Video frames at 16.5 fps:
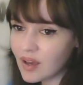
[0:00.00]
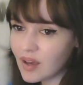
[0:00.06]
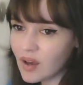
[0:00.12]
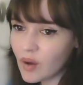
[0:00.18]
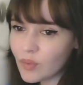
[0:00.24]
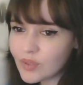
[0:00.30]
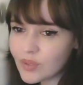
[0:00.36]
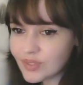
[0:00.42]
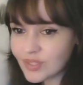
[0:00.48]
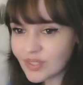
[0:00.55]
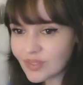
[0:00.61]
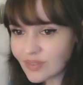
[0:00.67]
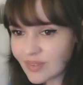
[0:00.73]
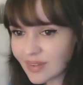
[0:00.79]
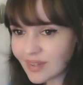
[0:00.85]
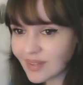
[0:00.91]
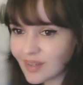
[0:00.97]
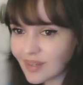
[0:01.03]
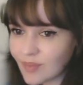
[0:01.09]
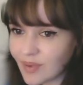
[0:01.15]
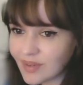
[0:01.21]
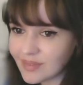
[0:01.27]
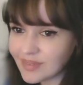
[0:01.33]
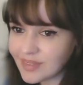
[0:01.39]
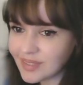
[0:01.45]
what do you think
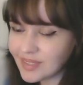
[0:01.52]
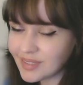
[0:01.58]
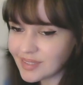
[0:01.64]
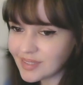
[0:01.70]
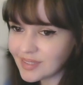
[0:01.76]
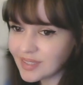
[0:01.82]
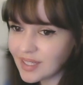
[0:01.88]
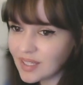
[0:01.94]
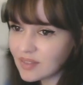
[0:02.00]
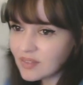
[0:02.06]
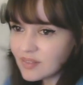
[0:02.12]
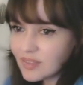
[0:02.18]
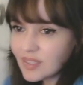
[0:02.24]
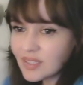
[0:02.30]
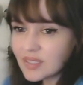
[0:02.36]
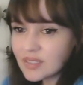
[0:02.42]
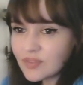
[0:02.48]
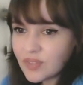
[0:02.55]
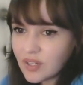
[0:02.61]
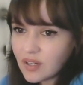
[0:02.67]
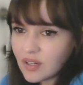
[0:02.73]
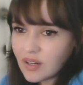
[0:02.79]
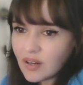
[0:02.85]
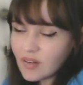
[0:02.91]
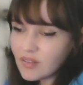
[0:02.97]
about this? Do you think it's
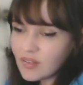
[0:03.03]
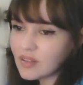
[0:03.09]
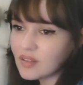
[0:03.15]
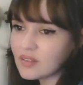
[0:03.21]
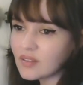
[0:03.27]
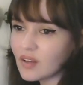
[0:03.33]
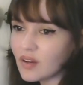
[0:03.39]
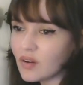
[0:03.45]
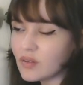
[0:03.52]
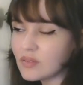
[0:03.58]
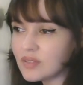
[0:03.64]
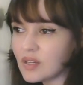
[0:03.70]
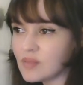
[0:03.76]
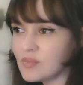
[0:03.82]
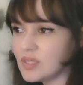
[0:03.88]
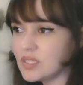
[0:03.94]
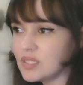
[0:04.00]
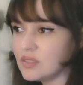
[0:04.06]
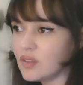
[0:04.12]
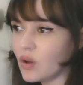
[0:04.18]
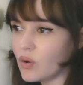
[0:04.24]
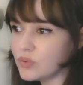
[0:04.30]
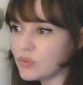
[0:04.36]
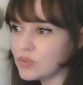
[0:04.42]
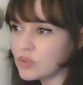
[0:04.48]
fair that all Grammys
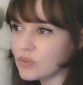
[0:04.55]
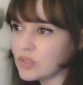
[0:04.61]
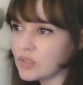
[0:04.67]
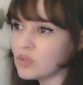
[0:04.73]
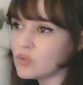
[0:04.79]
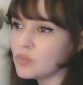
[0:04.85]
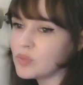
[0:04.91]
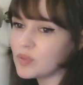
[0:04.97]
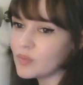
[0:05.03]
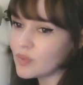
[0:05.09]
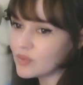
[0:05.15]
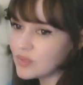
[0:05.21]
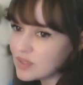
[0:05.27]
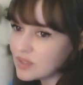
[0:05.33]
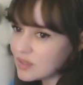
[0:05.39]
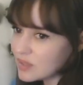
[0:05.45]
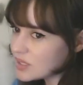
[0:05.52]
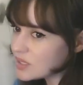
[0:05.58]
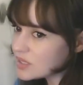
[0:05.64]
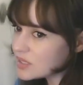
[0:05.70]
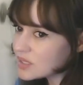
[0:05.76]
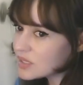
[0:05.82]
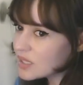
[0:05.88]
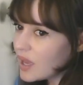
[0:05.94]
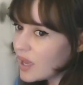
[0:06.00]
goes only to promoted artists
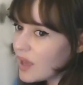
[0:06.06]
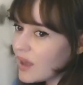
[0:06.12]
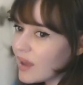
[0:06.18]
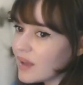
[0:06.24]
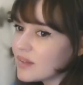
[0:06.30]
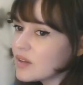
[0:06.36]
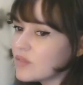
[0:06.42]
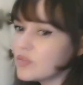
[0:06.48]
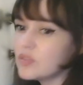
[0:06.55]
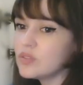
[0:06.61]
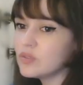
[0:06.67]
and never to